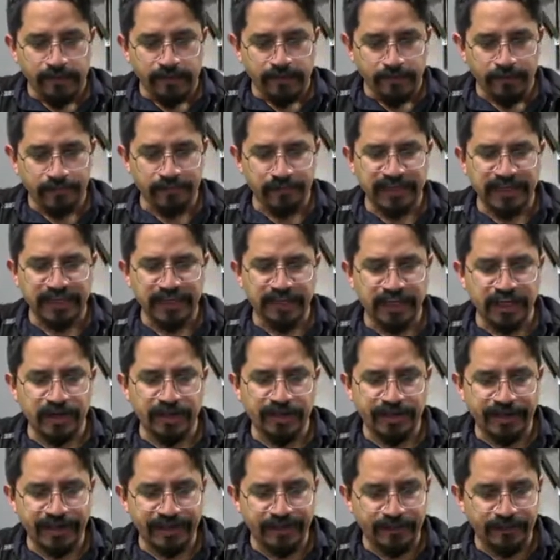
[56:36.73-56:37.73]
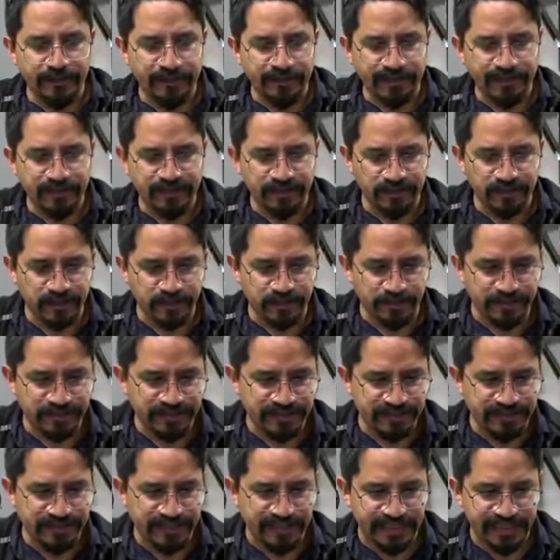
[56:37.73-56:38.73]
going to jump a little bit on the
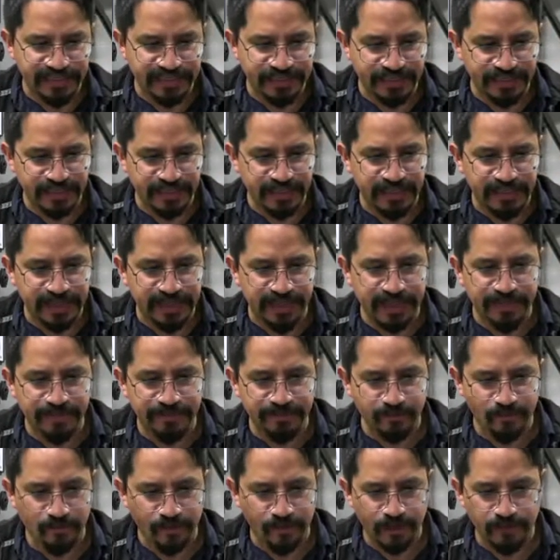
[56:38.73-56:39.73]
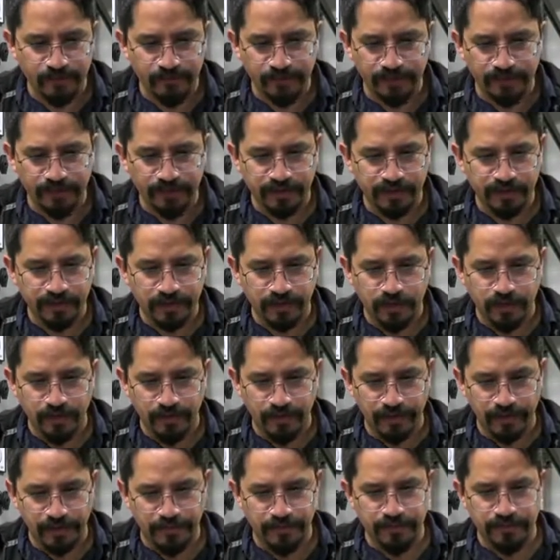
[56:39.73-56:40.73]
presentation, and we're going to go
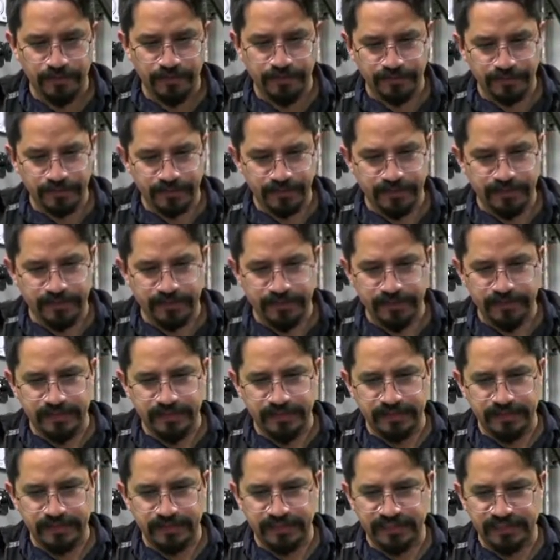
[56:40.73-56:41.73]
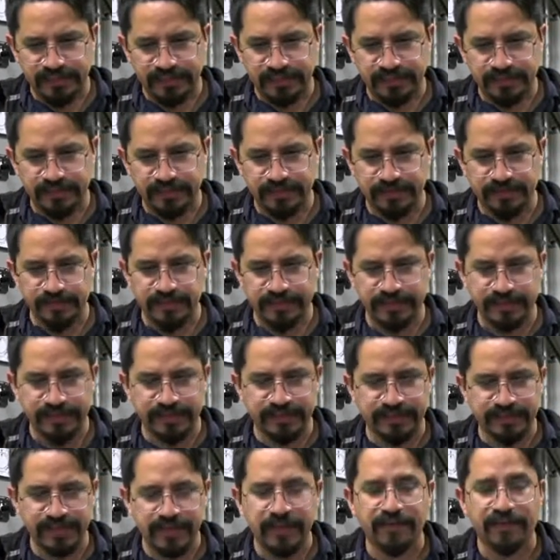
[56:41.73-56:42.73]
through the sheet
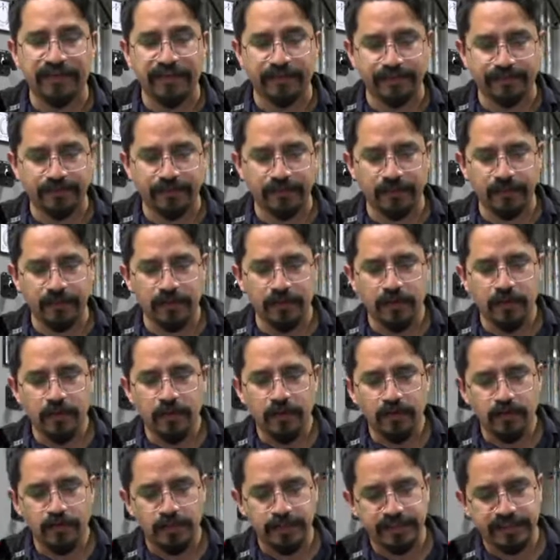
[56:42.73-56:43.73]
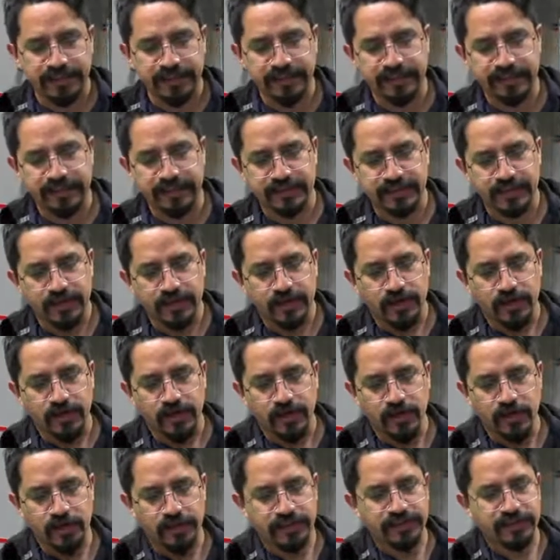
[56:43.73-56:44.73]
37, which is
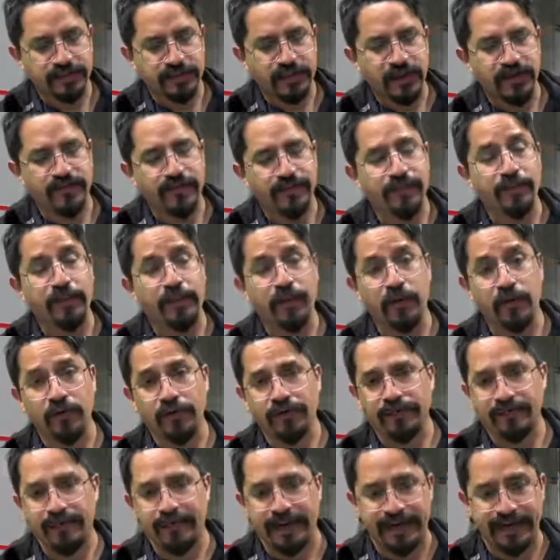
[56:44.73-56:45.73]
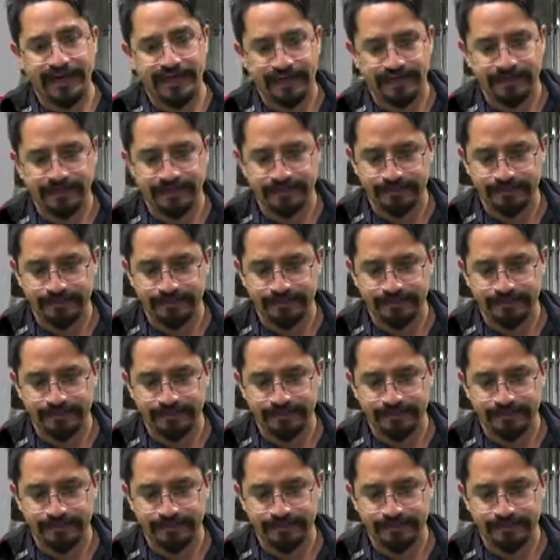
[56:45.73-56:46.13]
loss of both mains.